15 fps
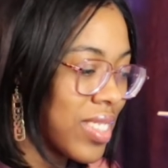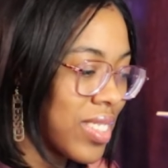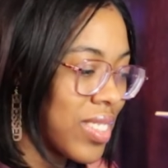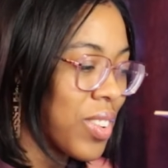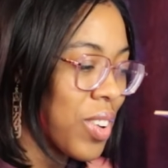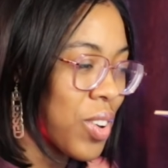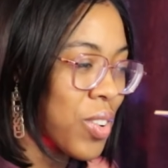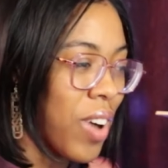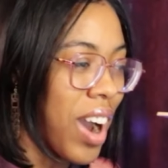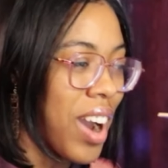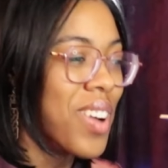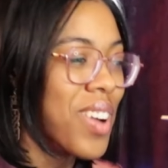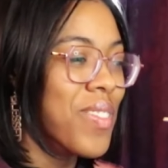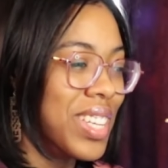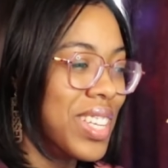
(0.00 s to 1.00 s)
A
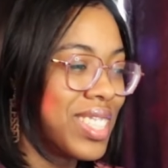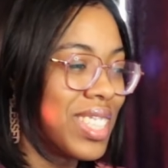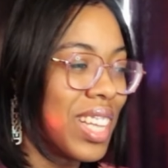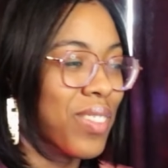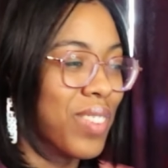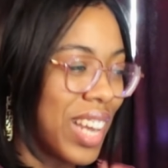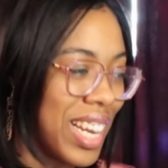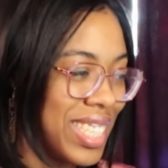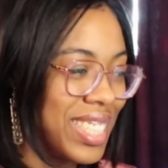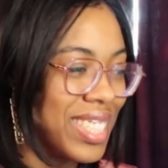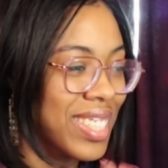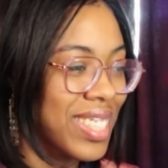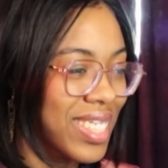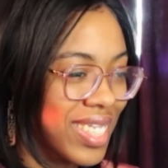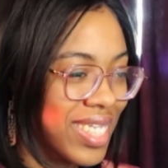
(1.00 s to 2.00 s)
requirement instead of an
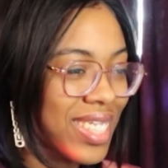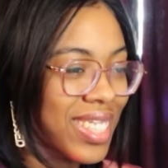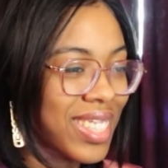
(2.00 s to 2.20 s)
ideal.